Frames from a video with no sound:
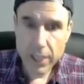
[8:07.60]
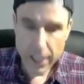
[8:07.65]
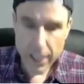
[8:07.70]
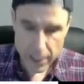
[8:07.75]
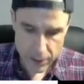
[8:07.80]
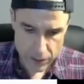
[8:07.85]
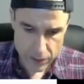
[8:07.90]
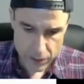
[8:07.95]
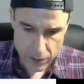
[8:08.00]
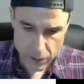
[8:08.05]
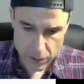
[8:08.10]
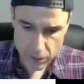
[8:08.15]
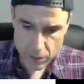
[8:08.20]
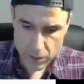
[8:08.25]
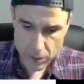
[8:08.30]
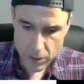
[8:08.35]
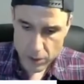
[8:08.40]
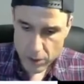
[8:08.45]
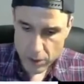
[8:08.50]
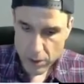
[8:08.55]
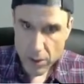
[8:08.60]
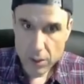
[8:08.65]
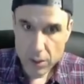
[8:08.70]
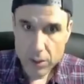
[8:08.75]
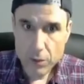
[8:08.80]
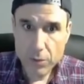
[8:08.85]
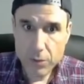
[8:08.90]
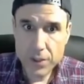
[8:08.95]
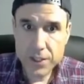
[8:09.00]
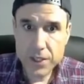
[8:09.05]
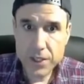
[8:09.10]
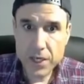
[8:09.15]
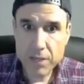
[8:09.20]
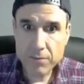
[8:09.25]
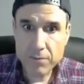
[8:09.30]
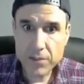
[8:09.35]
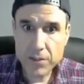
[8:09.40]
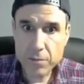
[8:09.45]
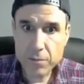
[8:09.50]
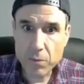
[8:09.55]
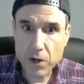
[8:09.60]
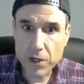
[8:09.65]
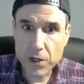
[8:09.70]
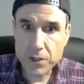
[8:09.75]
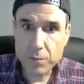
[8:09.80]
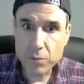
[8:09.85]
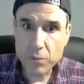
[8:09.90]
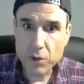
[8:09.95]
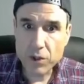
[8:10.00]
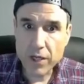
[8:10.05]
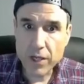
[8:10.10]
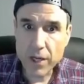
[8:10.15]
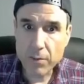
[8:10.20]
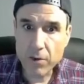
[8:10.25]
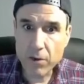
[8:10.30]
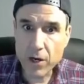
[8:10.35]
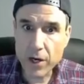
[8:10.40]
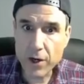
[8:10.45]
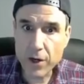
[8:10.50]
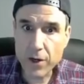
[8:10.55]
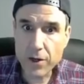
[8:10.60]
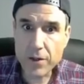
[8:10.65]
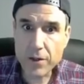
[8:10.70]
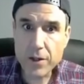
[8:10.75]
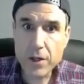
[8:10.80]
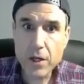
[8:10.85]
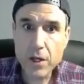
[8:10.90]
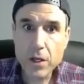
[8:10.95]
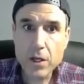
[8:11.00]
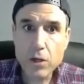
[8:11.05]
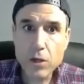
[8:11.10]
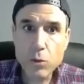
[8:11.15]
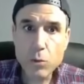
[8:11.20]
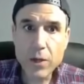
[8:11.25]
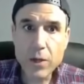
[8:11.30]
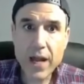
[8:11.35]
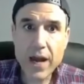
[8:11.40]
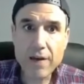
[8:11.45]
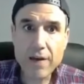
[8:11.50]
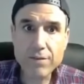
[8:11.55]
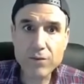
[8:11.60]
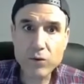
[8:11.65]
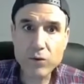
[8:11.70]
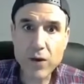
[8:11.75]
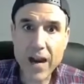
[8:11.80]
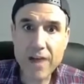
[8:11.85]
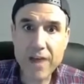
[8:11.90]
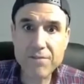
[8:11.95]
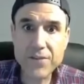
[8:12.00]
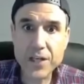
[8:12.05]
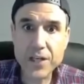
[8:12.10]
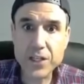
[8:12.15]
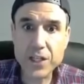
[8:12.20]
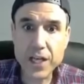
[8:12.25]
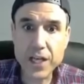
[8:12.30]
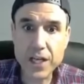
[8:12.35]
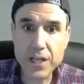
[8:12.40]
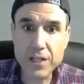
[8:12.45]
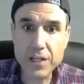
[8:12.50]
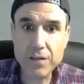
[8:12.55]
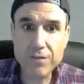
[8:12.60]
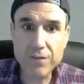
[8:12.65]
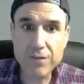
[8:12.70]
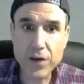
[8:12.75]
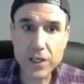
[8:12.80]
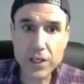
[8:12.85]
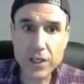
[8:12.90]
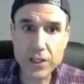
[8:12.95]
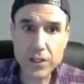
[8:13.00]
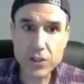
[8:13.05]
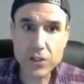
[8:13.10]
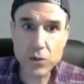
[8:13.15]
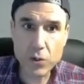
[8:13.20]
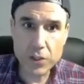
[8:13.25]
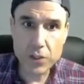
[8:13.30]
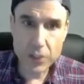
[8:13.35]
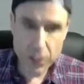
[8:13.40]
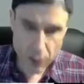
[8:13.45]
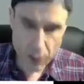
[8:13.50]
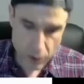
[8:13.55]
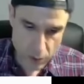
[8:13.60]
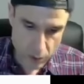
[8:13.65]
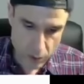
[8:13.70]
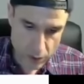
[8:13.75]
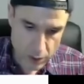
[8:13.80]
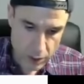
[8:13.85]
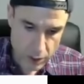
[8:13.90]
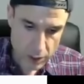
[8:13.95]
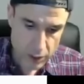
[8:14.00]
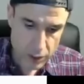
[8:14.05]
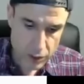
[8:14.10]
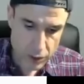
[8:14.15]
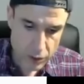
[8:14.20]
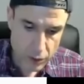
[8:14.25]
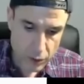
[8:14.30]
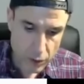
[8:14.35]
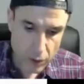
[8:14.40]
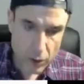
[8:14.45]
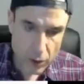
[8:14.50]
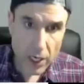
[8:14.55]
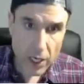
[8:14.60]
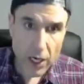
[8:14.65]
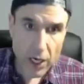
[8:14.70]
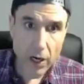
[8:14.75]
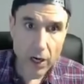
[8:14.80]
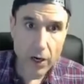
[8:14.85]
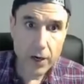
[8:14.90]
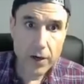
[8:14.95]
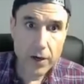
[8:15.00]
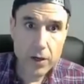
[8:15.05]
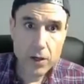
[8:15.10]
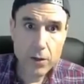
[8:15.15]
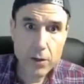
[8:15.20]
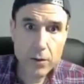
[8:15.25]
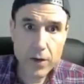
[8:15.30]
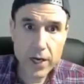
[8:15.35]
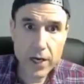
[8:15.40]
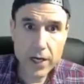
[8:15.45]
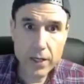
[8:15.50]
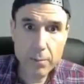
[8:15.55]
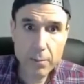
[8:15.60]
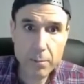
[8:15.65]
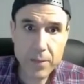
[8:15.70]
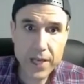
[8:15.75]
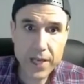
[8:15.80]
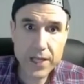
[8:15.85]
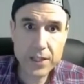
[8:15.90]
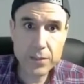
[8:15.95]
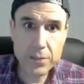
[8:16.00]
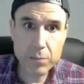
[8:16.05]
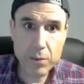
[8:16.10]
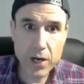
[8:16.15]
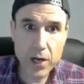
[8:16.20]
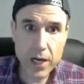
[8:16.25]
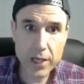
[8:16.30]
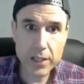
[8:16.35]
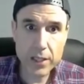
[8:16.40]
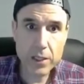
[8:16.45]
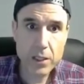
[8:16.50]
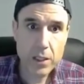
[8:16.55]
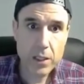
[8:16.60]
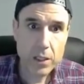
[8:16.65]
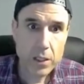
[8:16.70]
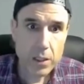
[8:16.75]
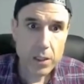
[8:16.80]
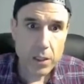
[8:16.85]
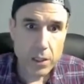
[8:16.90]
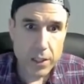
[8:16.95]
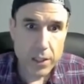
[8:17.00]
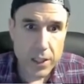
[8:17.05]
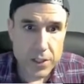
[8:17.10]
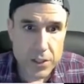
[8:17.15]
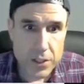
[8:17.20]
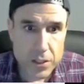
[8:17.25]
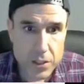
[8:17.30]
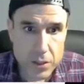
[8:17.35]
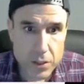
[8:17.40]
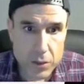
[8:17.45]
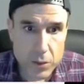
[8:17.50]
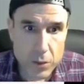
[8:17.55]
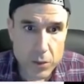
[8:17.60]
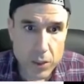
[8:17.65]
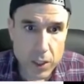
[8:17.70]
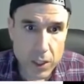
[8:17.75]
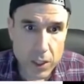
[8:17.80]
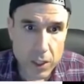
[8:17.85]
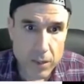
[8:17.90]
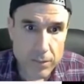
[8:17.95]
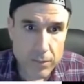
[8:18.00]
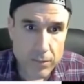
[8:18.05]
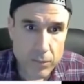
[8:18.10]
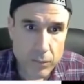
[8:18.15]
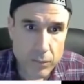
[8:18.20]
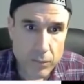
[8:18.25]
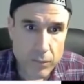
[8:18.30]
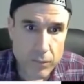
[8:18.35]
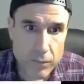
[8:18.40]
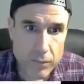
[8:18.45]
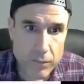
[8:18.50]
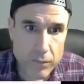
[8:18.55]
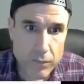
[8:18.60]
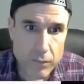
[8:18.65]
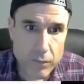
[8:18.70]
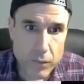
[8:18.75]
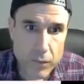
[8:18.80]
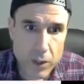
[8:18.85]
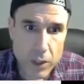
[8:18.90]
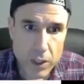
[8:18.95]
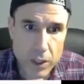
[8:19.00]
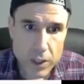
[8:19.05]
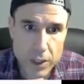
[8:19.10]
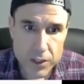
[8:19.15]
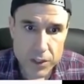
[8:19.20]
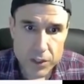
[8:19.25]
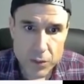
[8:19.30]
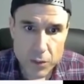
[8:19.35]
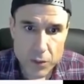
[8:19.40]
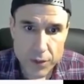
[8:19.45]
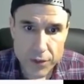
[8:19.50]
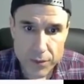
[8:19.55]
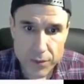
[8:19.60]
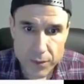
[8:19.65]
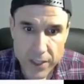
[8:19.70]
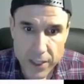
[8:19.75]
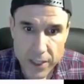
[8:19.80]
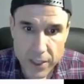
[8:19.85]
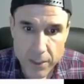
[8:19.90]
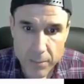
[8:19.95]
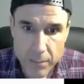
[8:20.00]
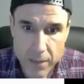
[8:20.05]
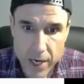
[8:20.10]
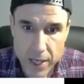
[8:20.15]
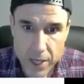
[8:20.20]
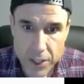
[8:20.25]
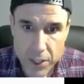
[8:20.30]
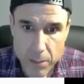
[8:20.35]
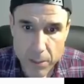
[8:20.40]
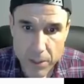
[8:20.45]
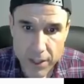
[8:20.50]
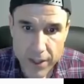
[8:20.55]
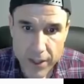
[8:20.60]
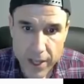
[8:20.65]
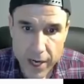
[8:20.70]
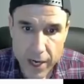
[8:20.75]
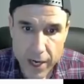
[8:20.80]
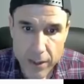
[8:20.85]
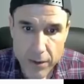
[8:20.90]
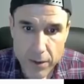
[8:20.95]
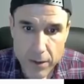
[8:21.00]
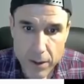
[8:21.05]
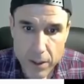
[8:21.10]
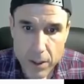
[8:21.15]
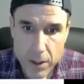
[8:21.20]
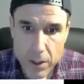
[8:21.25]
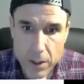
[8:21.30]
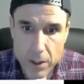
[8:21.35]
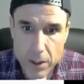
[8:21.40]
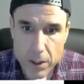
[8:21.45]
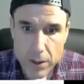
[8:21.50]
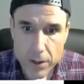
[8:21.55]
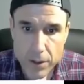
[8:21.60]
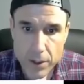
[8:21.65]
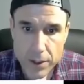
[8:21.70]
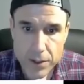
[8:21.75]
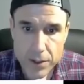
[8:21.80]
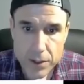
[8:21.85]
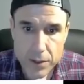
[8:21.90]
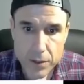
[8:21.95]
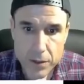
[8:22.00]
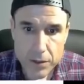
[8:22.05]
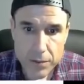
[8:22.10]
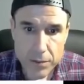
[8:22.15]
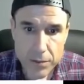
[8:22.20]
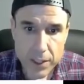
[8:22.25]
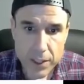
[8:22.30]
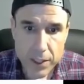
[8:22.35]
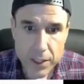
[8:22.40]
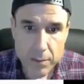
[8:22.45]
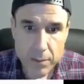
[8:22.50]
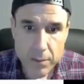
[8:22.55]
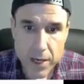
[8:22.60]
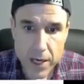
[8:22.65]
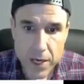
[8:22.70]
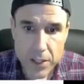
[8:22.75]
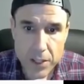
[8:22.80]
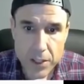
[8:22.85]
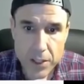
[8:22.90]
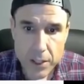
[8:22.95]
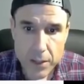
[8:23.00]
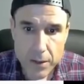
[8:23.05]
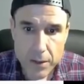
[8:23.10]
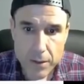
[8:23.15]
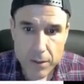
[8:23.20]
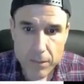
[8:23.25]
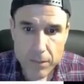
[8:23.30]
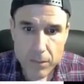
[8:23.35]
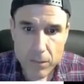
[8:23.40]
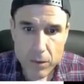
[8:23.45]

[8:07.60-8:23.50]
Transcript: Okay, so the reason I'm the smartest programmer on earth, we have graphics in the source code. Control R. Ready? Make sprite. Let's do a 3D mesh. How about that? Let's do 3D mesh.